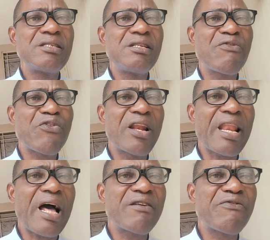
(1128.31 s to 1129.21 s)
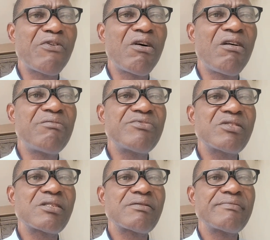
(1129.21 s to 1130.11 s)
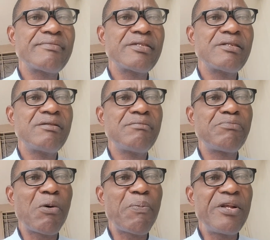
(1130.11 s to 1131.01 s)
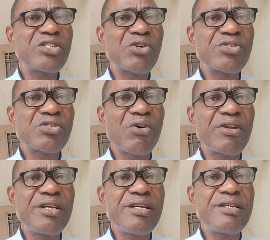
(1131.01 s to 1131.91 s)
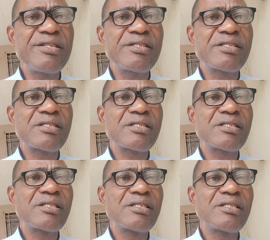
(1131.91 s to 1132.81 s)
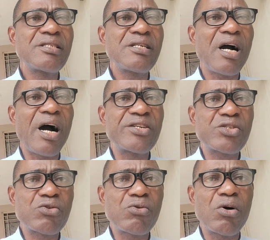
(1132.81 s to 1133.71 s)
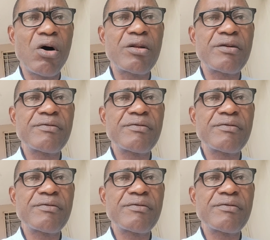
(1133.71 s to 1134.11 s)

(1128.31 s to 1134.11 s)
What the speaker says: different landforms, population studies, and so on.